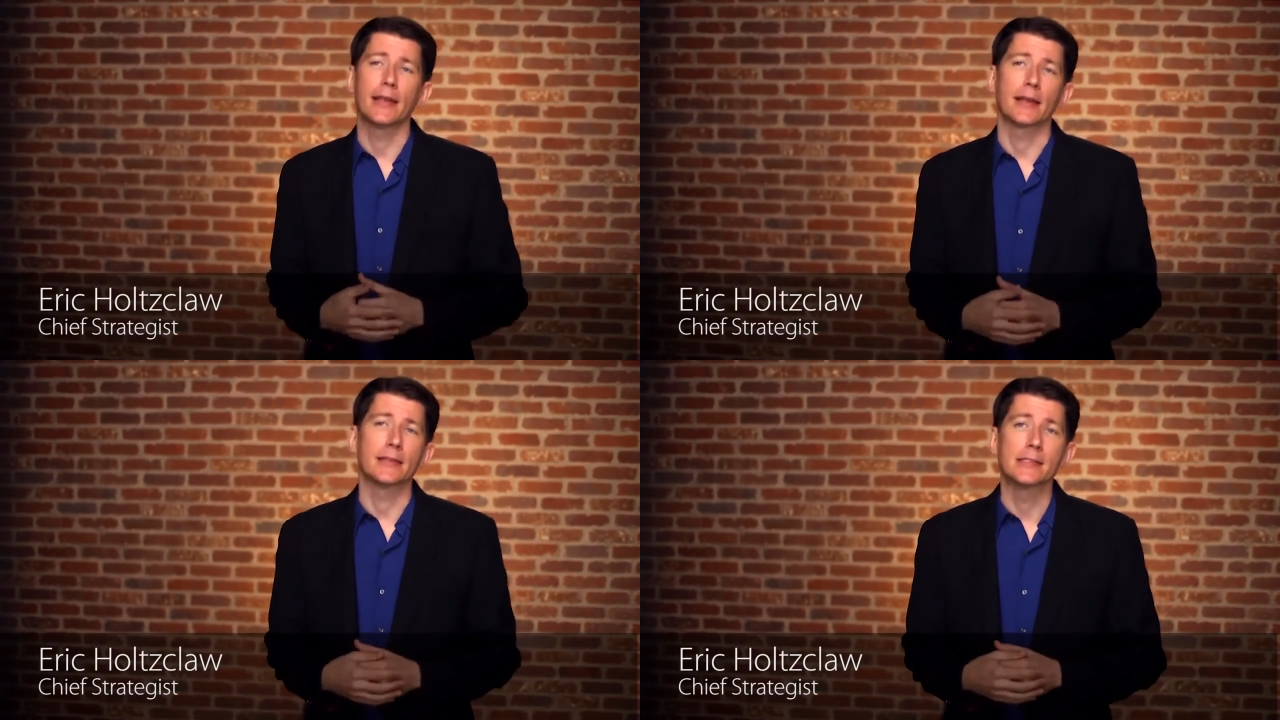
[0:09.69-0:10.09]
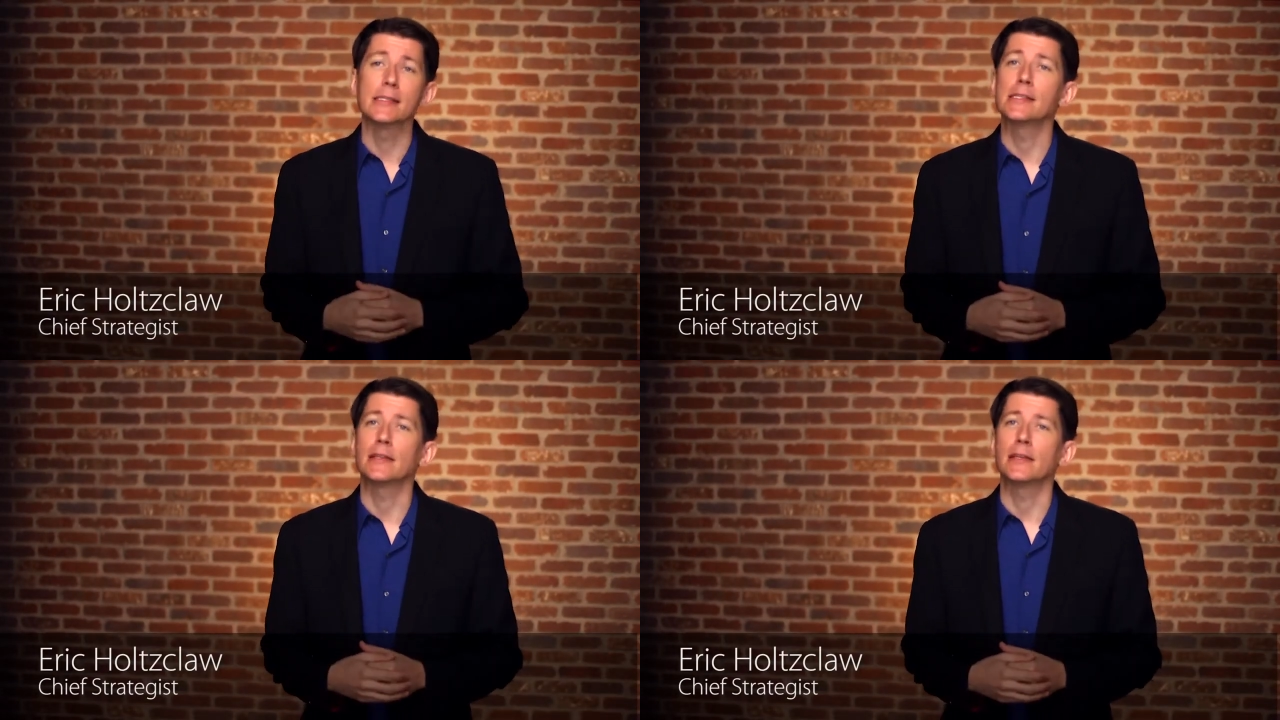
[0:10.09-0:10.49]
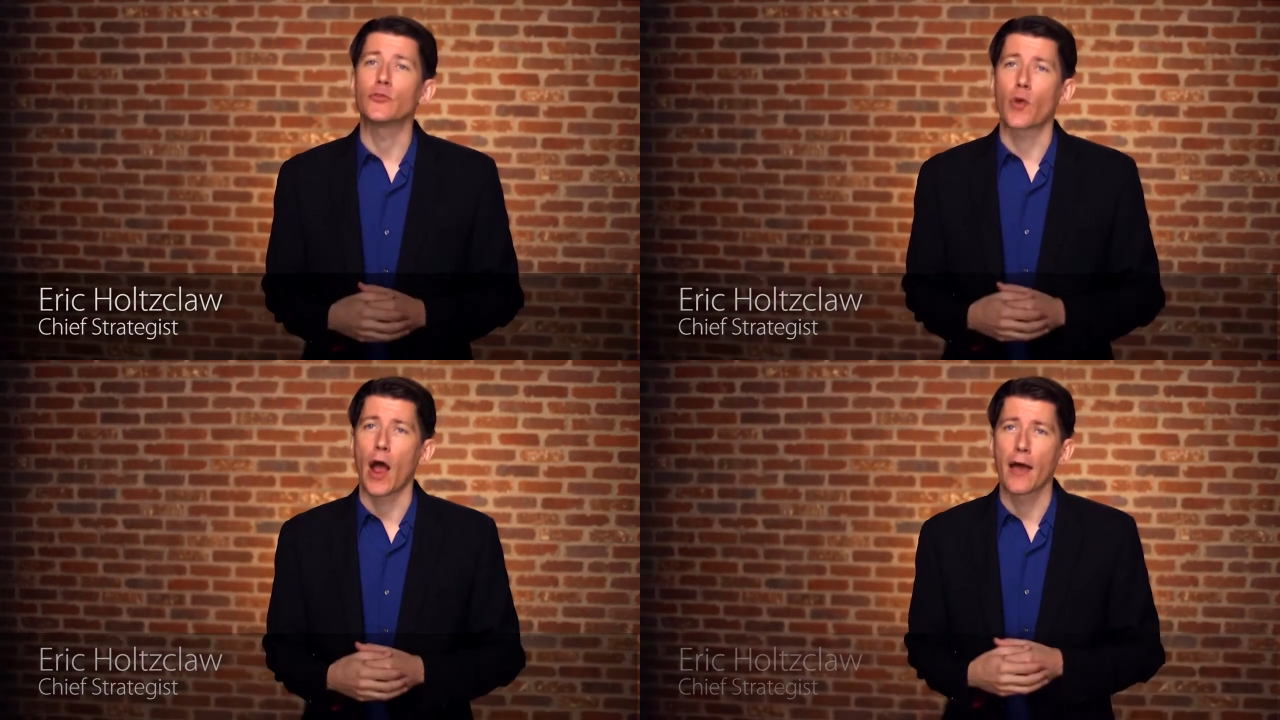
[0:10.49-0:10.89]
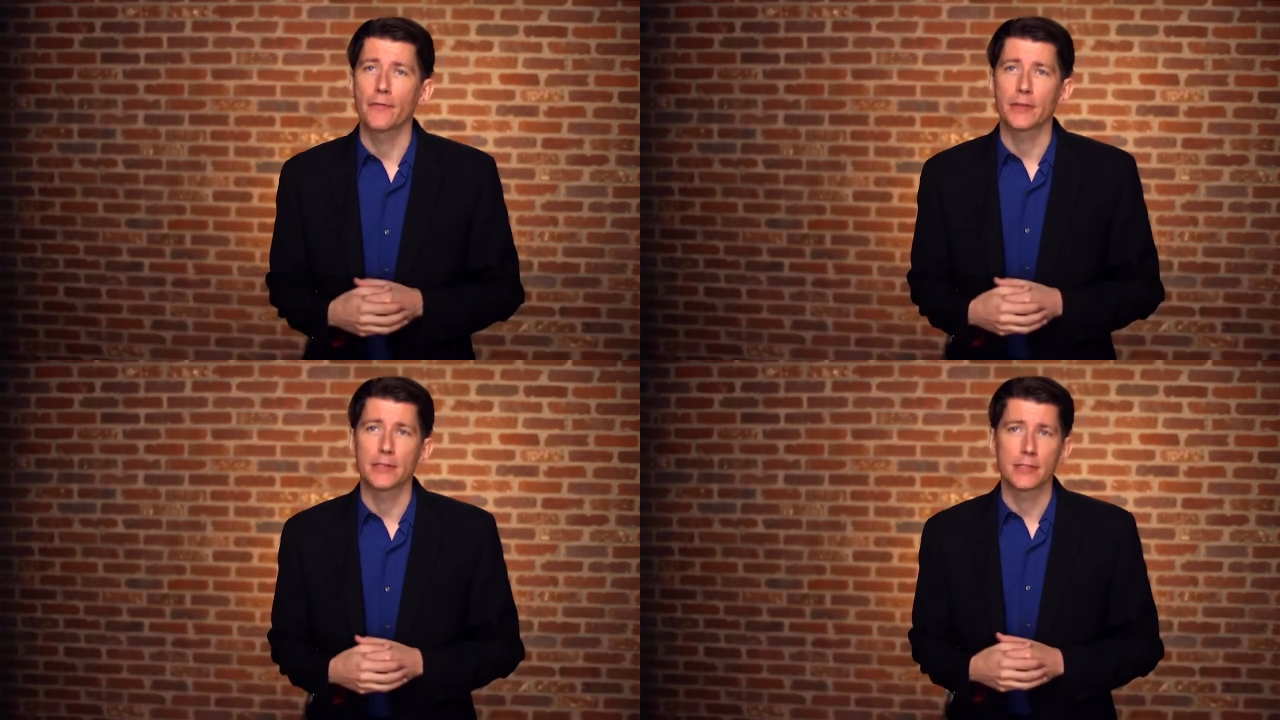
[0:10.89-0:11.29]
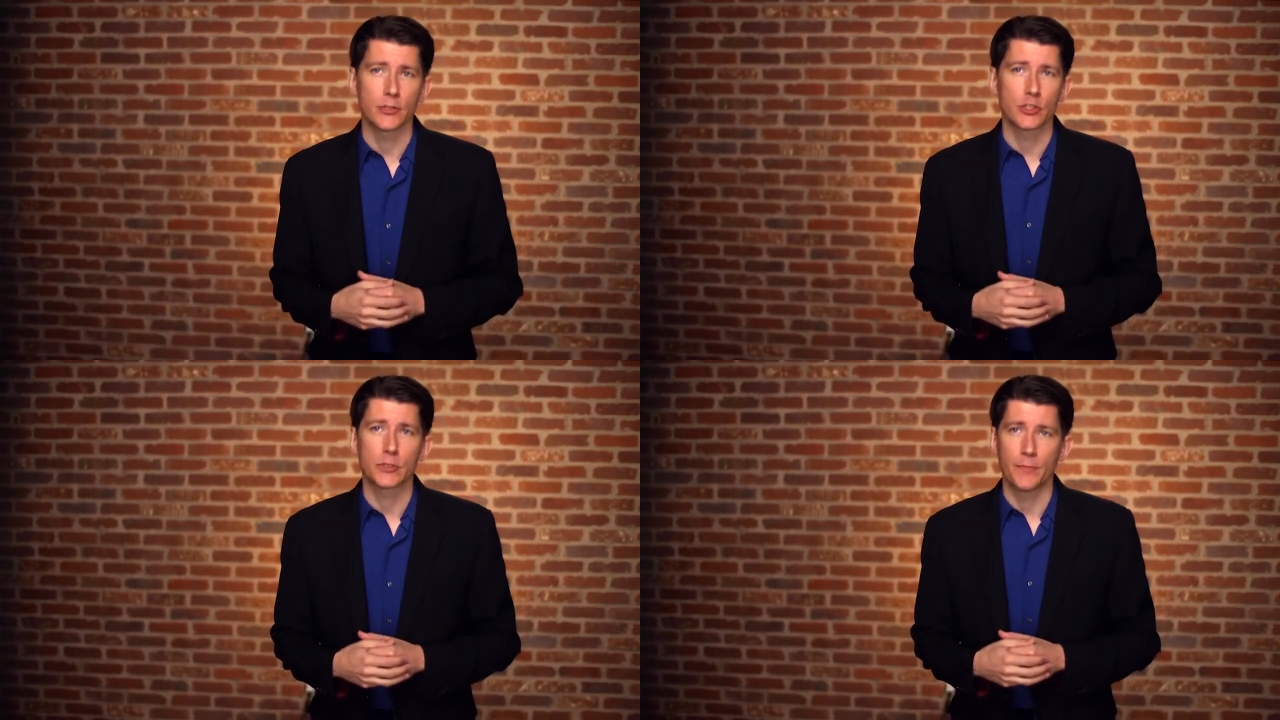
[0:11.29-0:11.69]
and consistently drive the
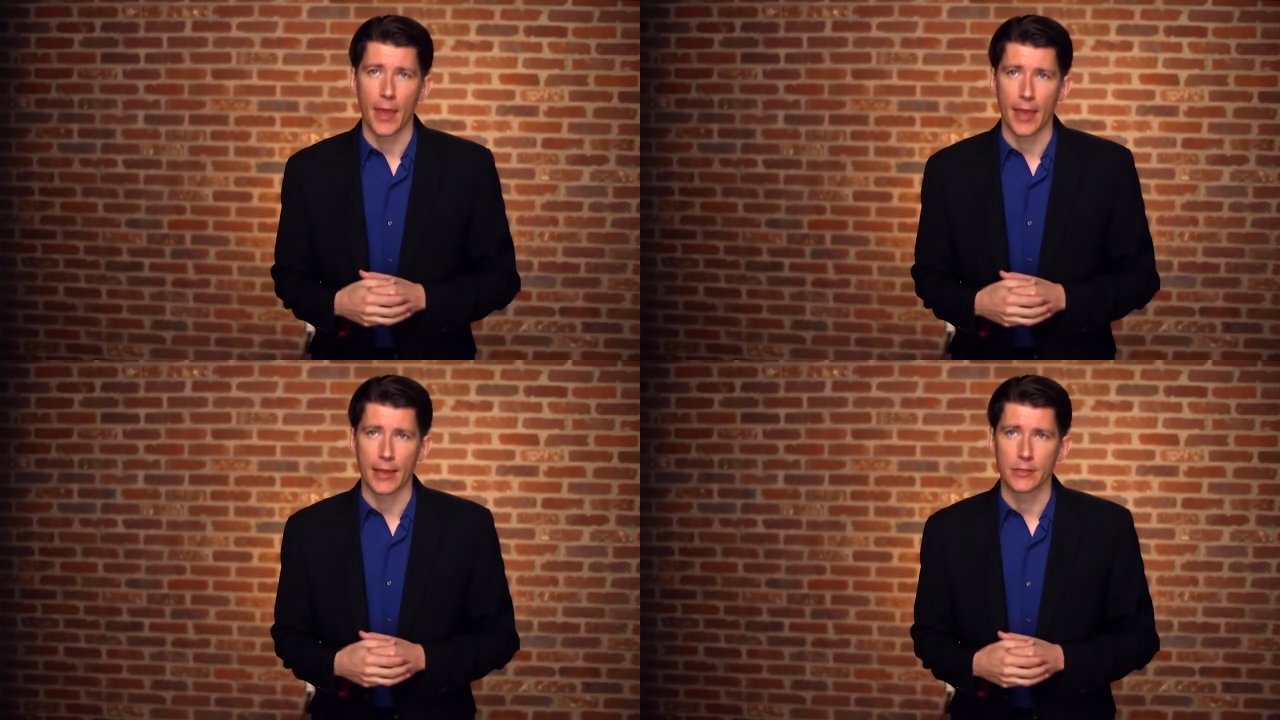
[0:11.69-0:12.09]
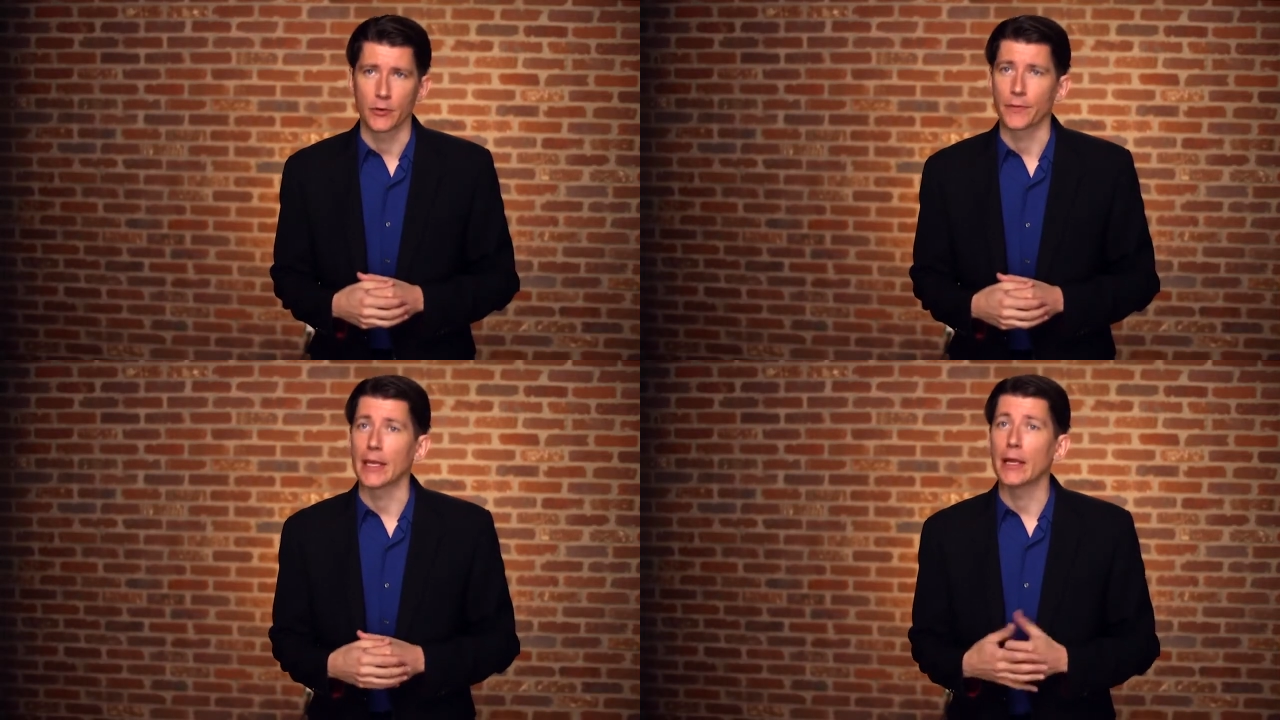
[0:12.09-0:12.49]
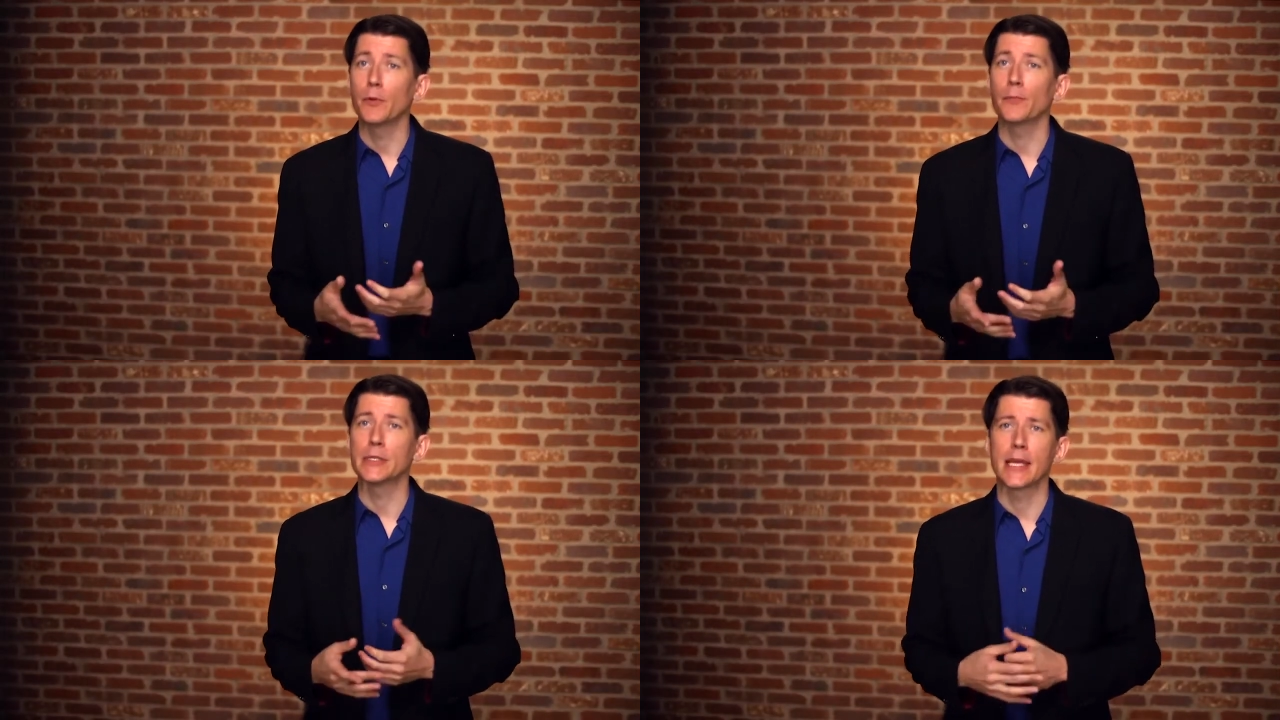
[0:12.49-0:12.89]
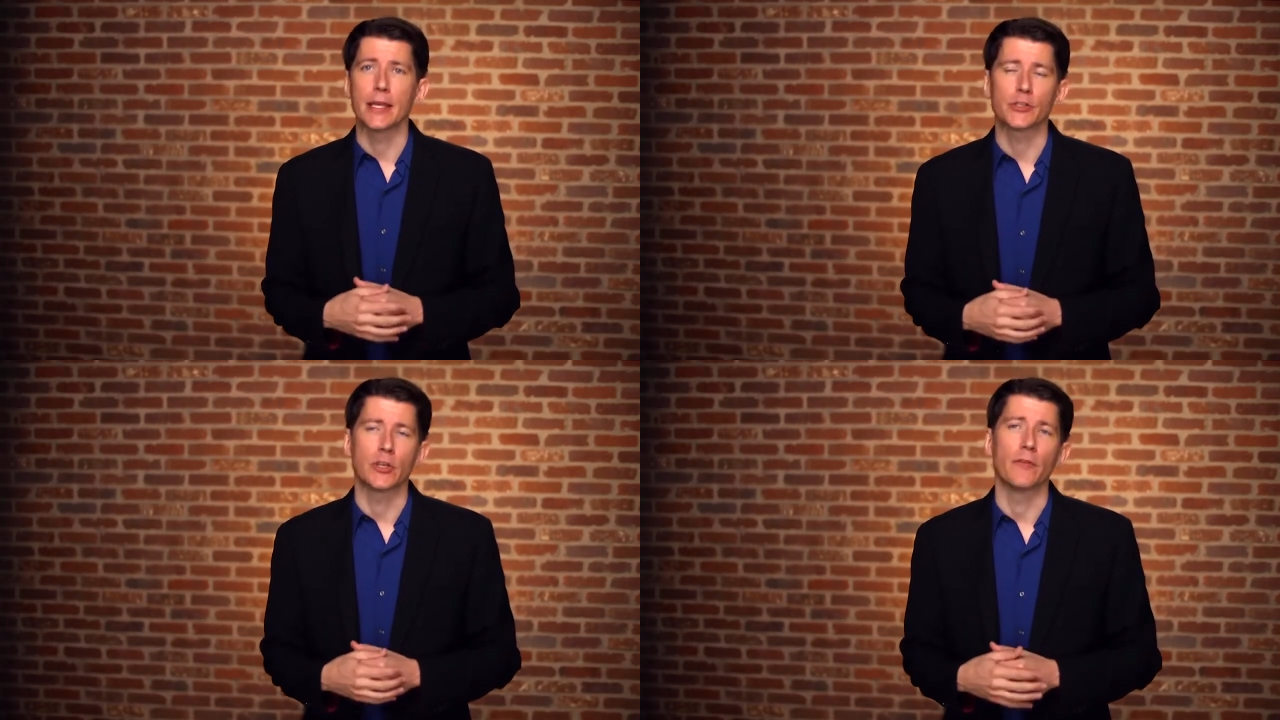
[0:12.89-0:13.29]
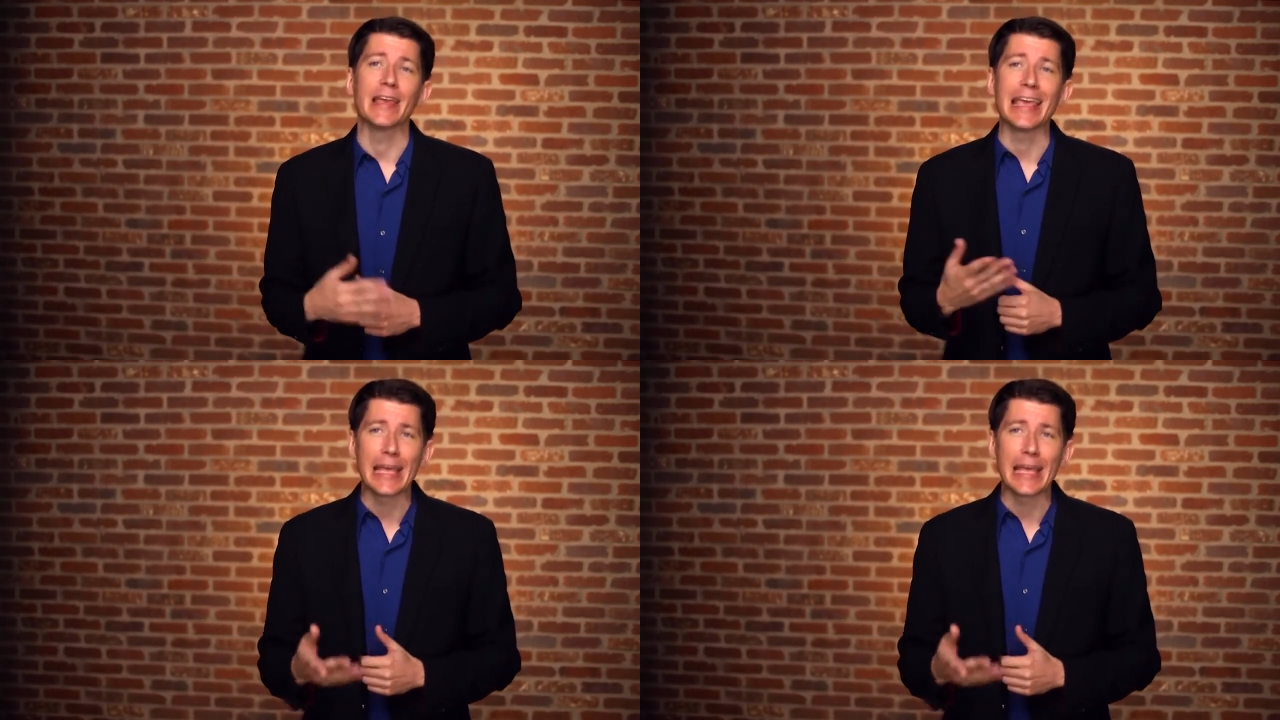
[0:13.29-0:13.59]
decisions made during the implementation of